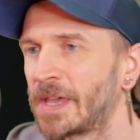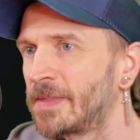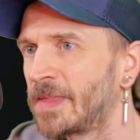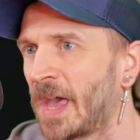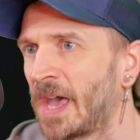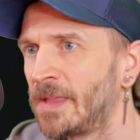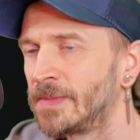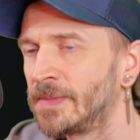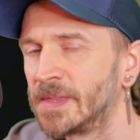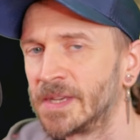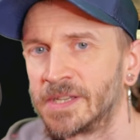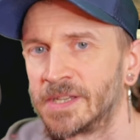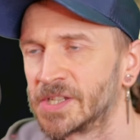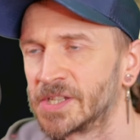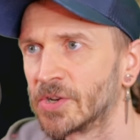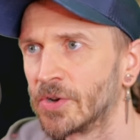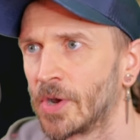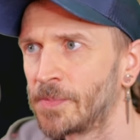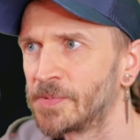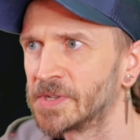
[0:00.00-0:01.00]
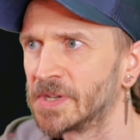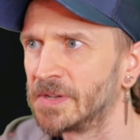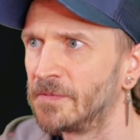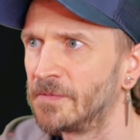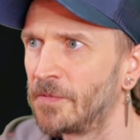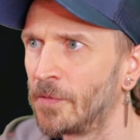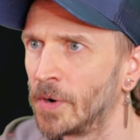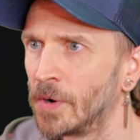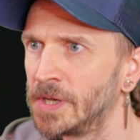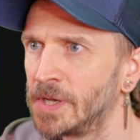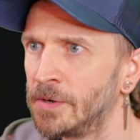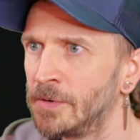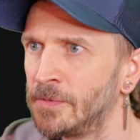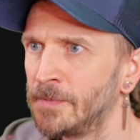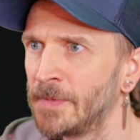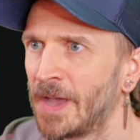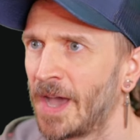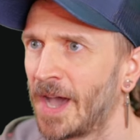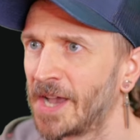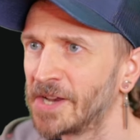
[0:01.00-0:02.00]
that in the description for
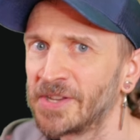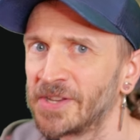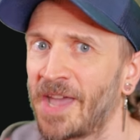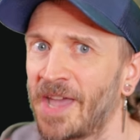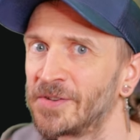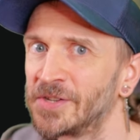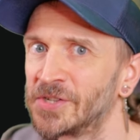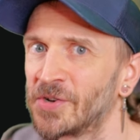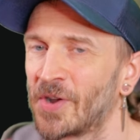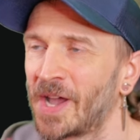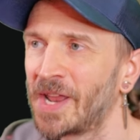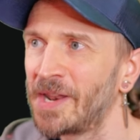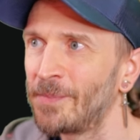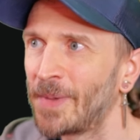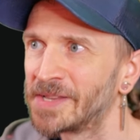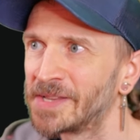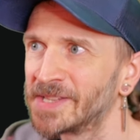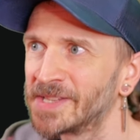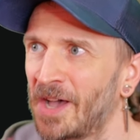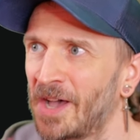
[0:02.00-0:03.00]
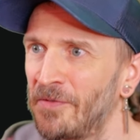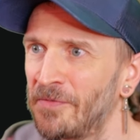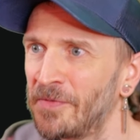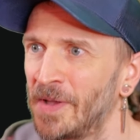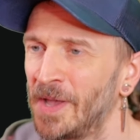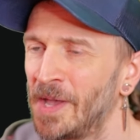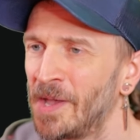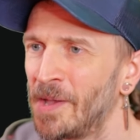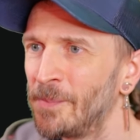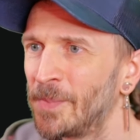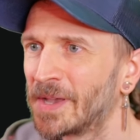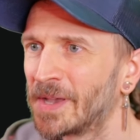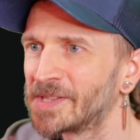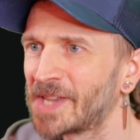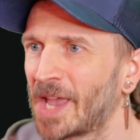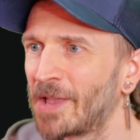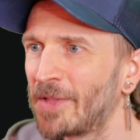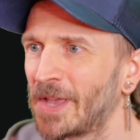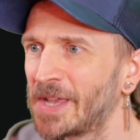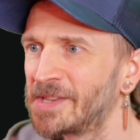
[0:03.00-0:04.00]
you. Actually, I haven't tried it myself
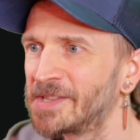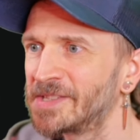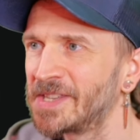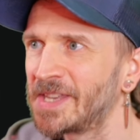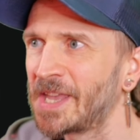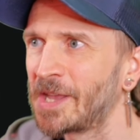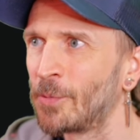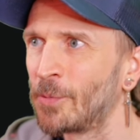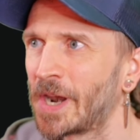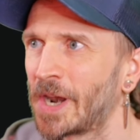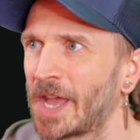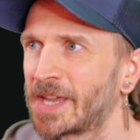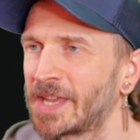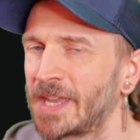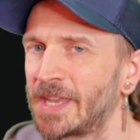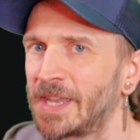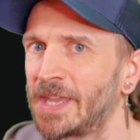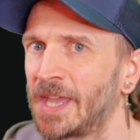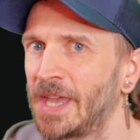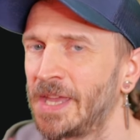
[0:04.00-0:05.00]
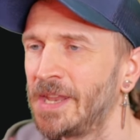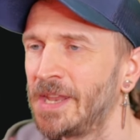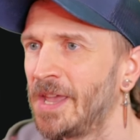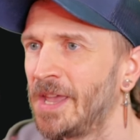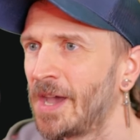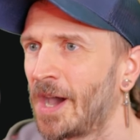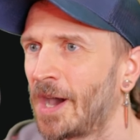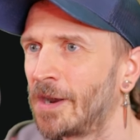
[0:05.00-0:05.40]
because I like seeing what I can get out